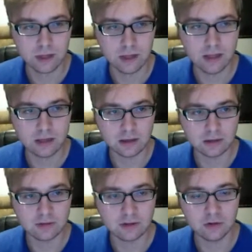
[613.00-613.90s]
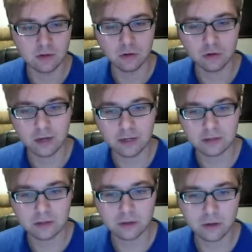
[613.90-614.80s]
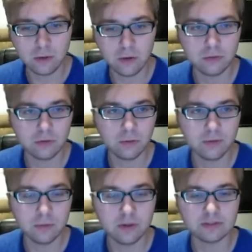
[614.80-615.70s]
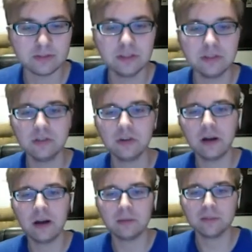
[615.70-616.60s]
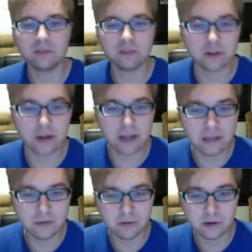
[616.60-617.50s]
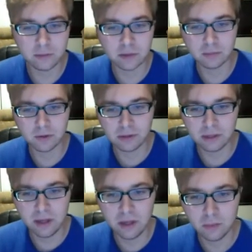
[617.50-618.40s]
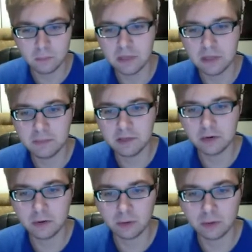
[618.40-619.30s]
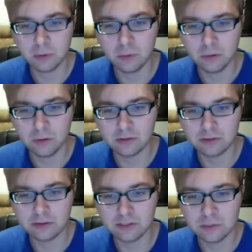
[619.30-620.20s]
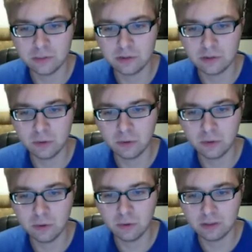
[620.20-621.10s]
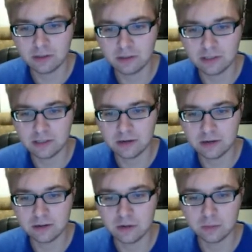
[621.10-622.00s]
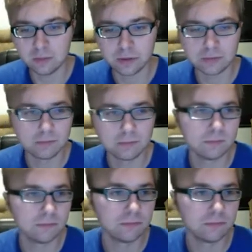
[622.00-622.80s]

A is incorrect. Koho for the one point steal. Your options are A, Fred MacMurray, B, Peter O'Toole, C, William Holden, D, Gary Cooper.